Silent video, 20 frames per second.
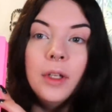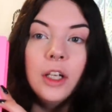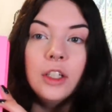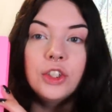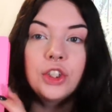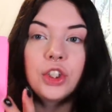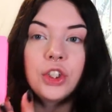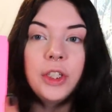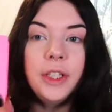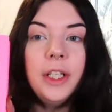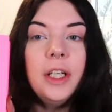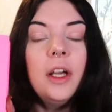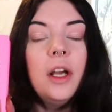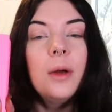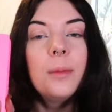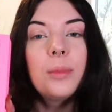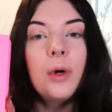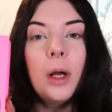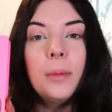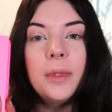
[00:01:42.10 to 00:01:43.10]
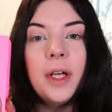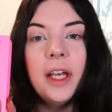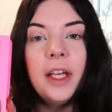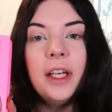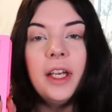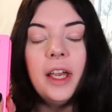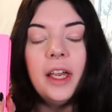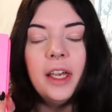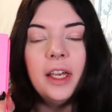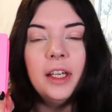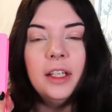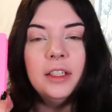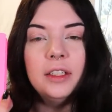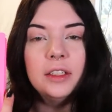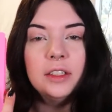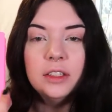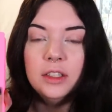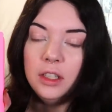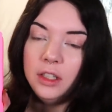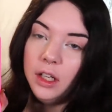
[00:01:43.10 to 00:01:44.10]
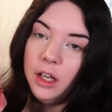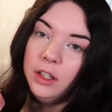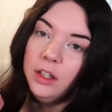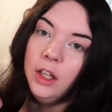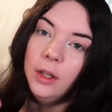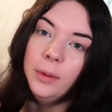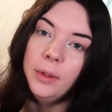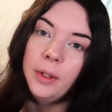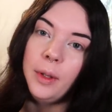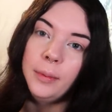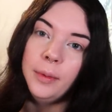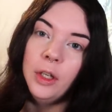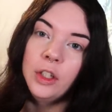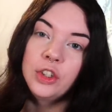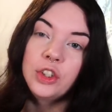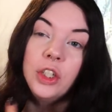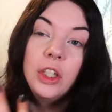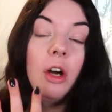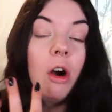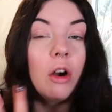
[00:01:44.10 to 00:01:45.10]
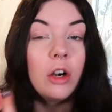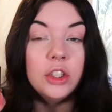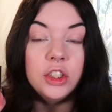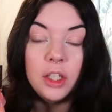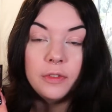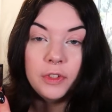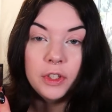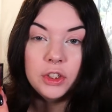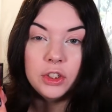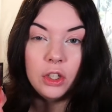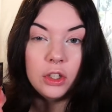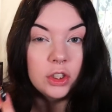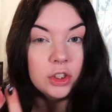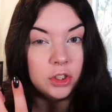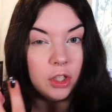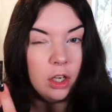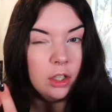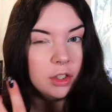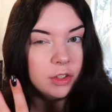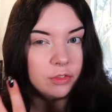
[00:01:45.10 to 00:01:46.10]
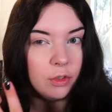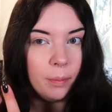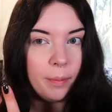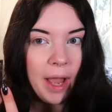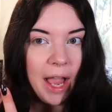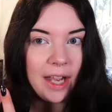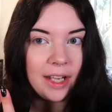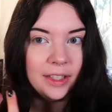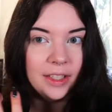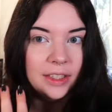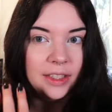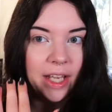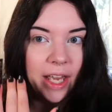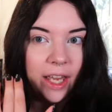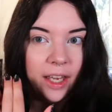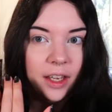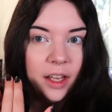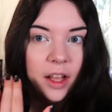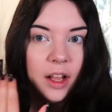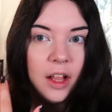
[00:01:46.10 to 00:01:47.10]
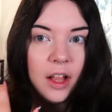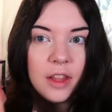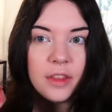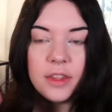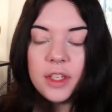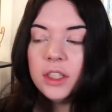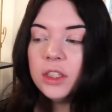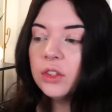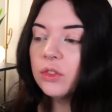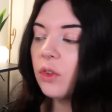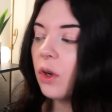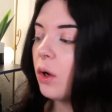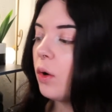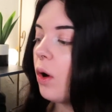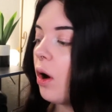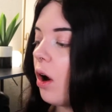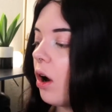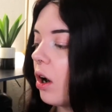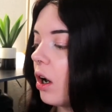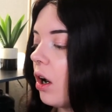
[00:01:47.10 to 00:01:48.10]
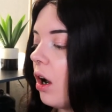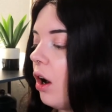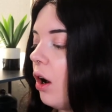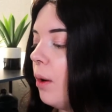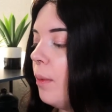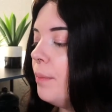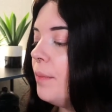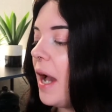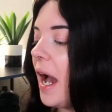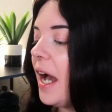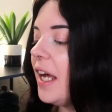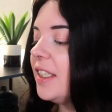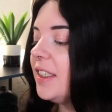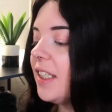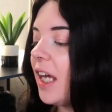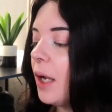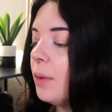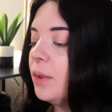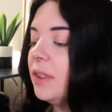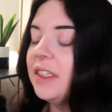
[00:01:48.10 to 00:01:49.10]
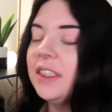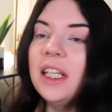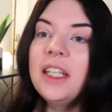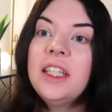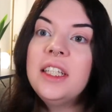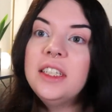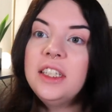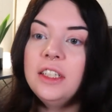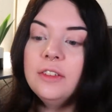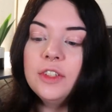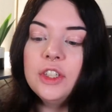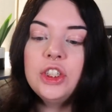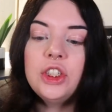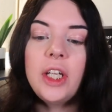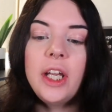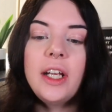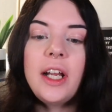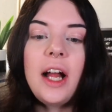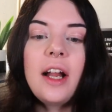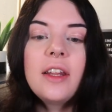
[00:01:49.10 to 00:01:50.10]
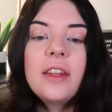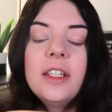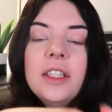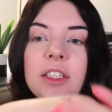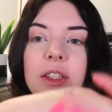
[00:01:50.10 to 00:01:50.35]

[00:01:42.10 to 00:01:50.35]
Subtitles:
Luxury. Prom Night and Lollipop Luxury are Jeffree Star songs from back in the day. This row are all mattes. I would say the Diva shade out of